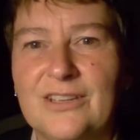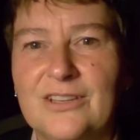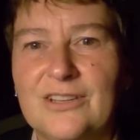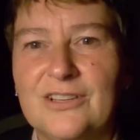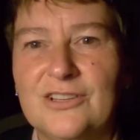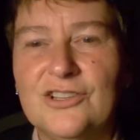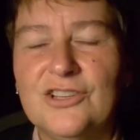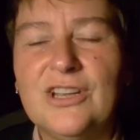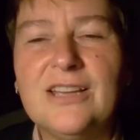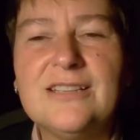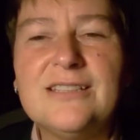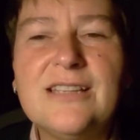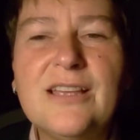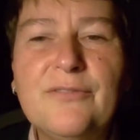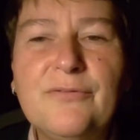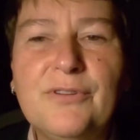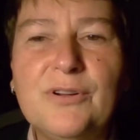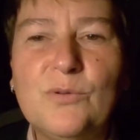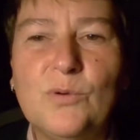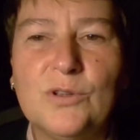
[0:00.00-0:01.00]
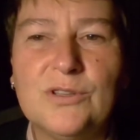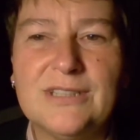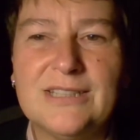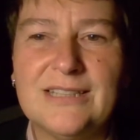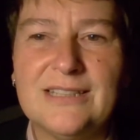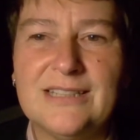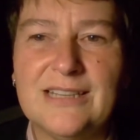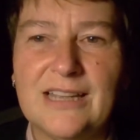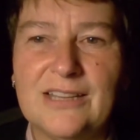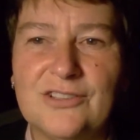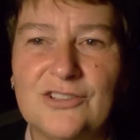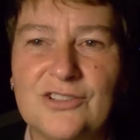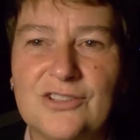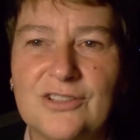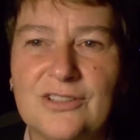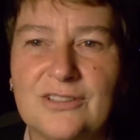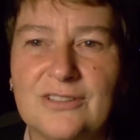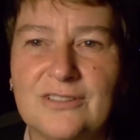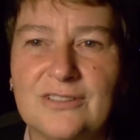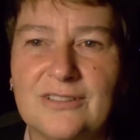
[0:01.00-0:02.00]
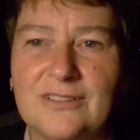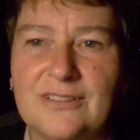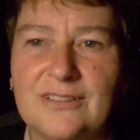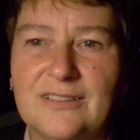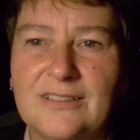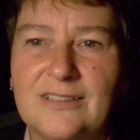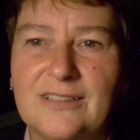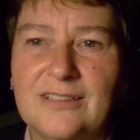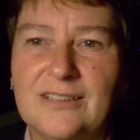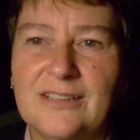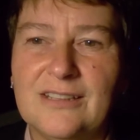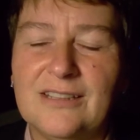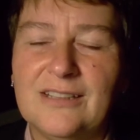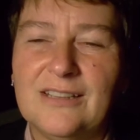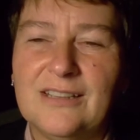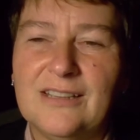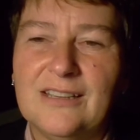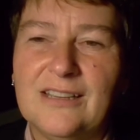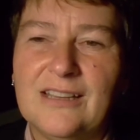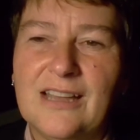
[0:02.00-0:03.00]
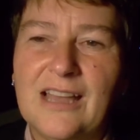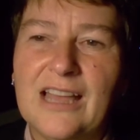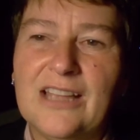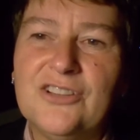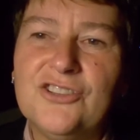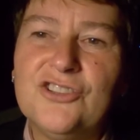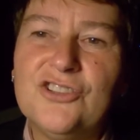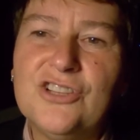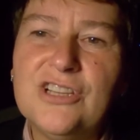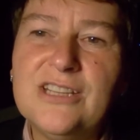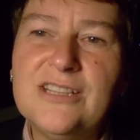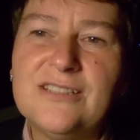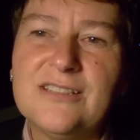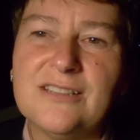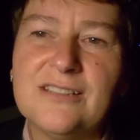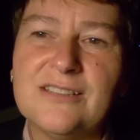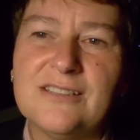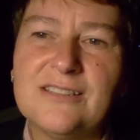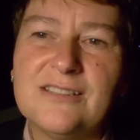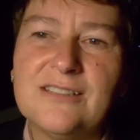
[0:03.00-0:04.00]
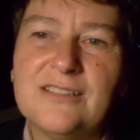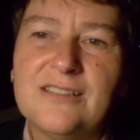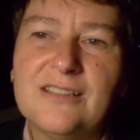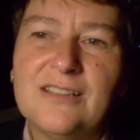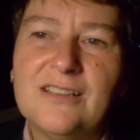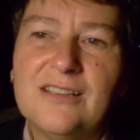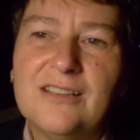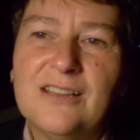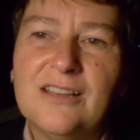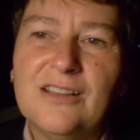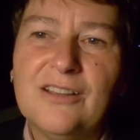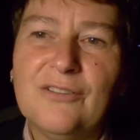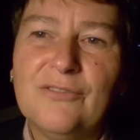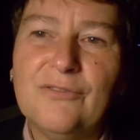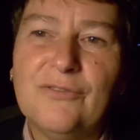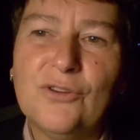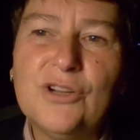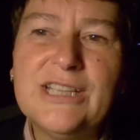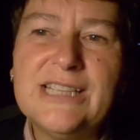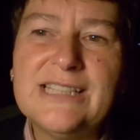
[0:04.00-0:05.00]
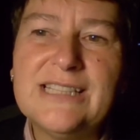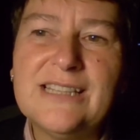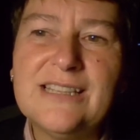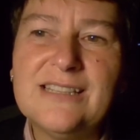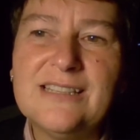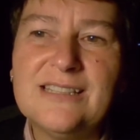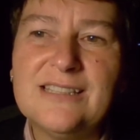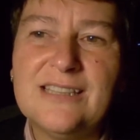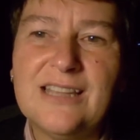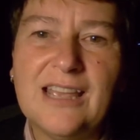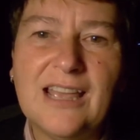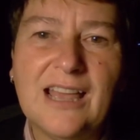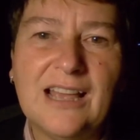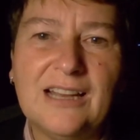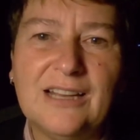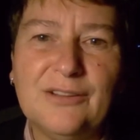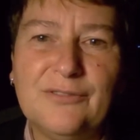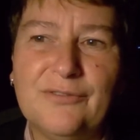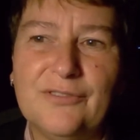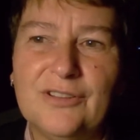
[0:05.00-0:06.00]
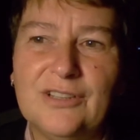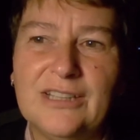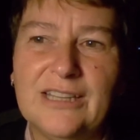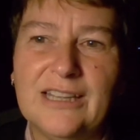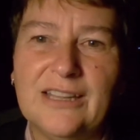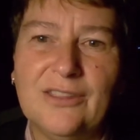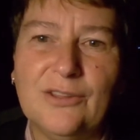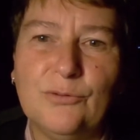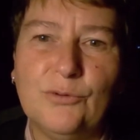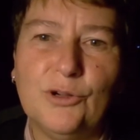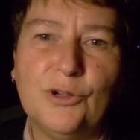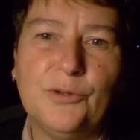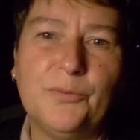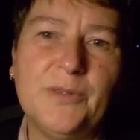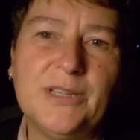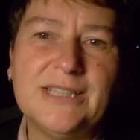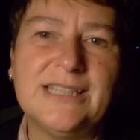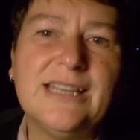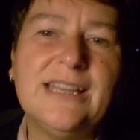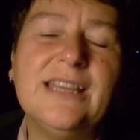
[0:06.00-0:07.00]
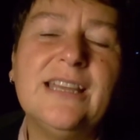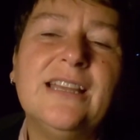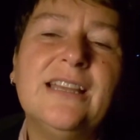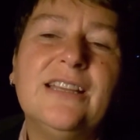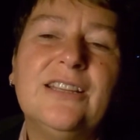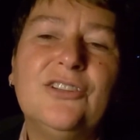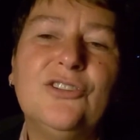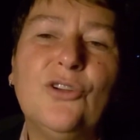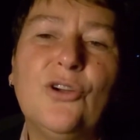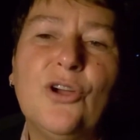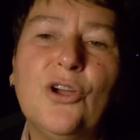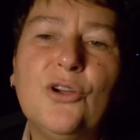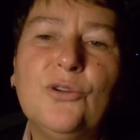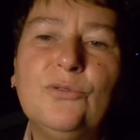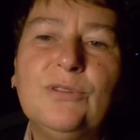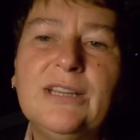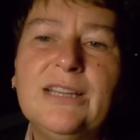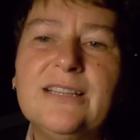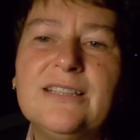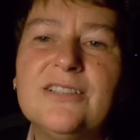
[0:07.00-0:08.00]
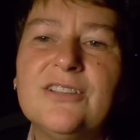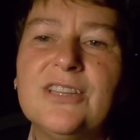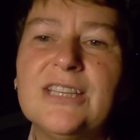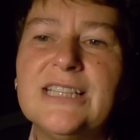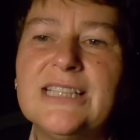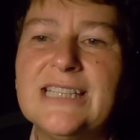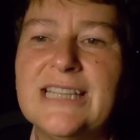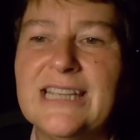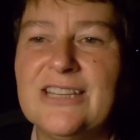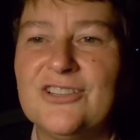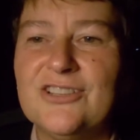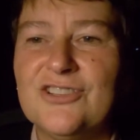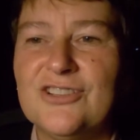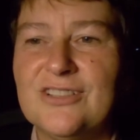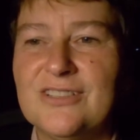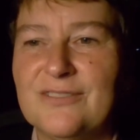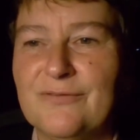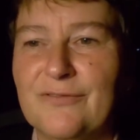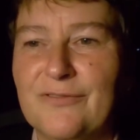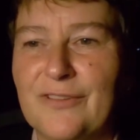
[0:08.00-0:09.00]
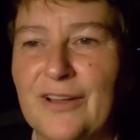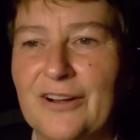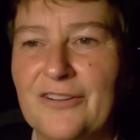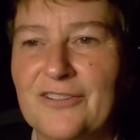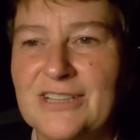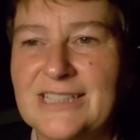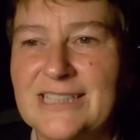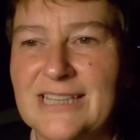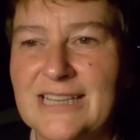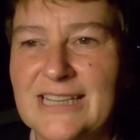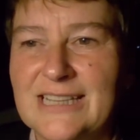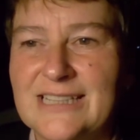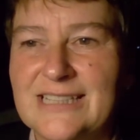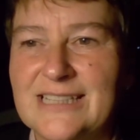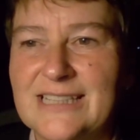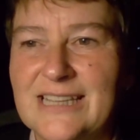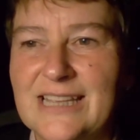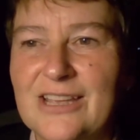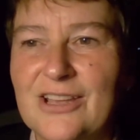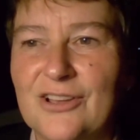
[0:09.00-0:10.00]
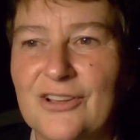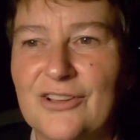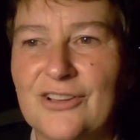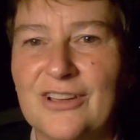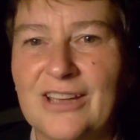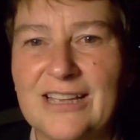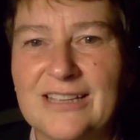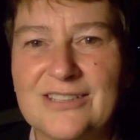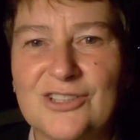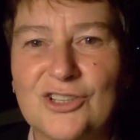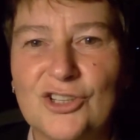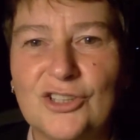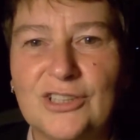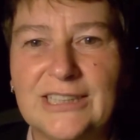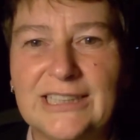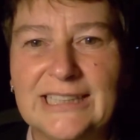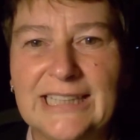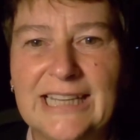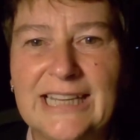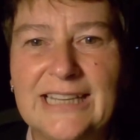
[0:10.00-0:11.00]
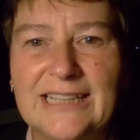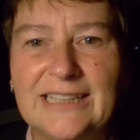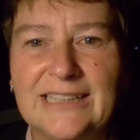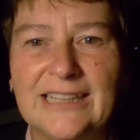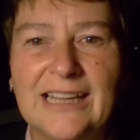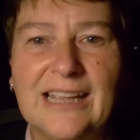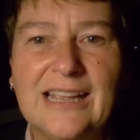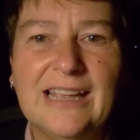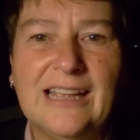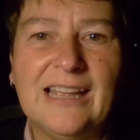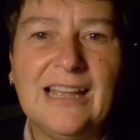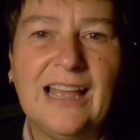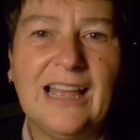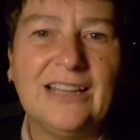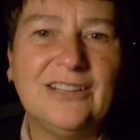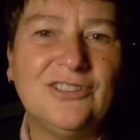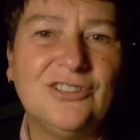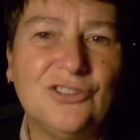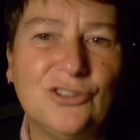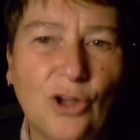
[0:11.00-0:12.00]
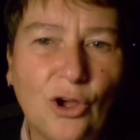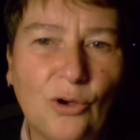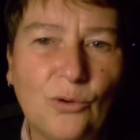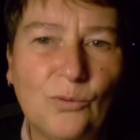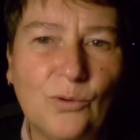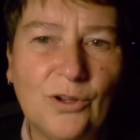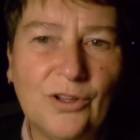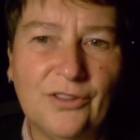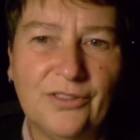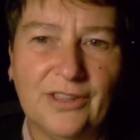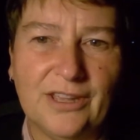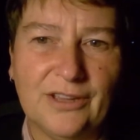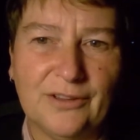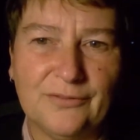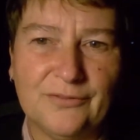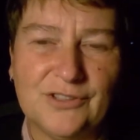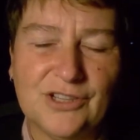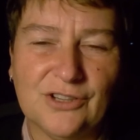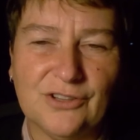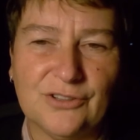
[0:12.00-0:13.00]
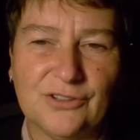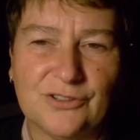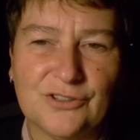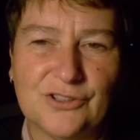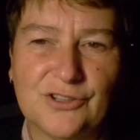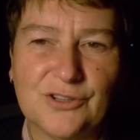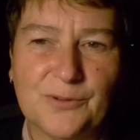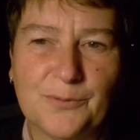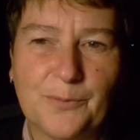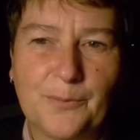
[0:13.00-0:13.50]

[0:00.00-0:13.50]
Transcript: She has everyone's attention. And Jesus voices the elephant in the room. You see, not only do the teachers and Pharisees see her as unclean and not worthy of touch,